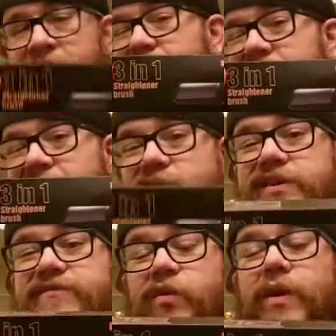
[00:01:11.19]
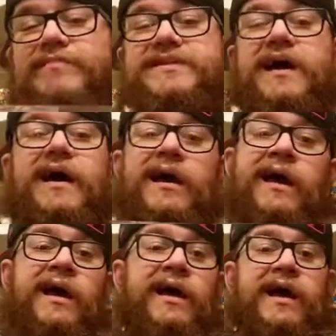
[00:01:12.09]
Uh, I'll leave their website
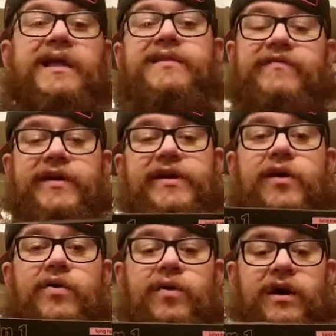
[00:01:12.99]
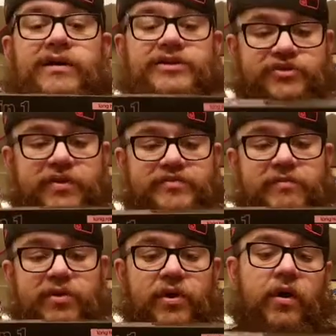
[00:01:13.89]
in the video uh,
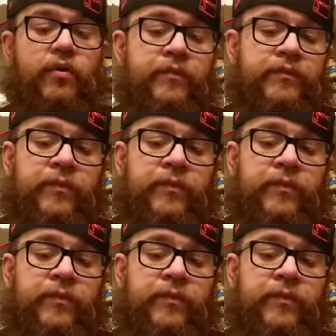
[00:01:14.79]
description below.